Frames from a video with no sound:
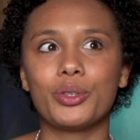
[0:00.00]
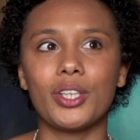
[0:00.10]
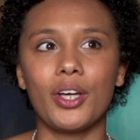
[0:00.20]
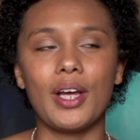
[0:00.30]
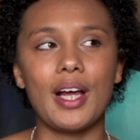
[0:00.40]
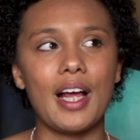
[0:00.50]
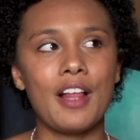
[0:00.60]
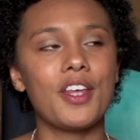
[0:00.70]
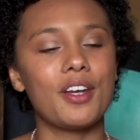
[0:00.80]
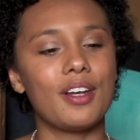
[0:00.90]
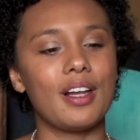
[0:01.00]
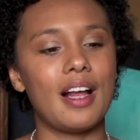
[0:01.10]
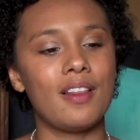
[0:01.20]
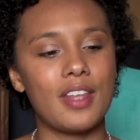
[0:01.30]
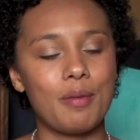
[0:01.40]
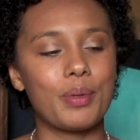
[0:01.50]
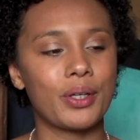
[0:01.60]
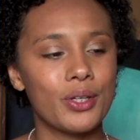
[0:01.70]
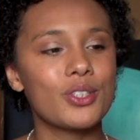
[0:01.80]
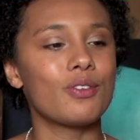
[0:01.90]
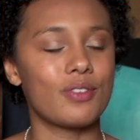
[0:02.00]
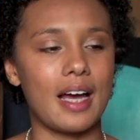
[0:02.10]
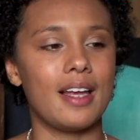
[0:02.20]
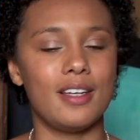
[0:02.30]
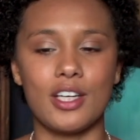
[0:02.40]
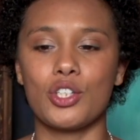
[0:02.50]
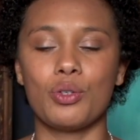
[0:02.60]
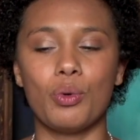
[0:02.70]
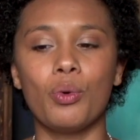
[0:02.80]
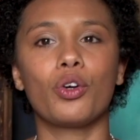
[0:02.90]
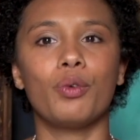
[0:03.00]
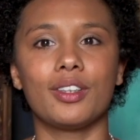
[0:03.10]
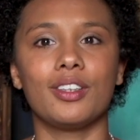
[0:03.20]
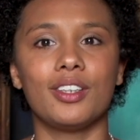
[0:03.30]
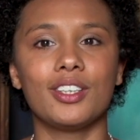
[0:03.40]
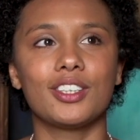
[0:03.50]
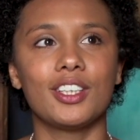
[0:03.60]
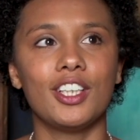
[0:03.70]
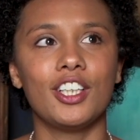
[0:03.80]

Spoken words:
So and then because of that initial awkwardness,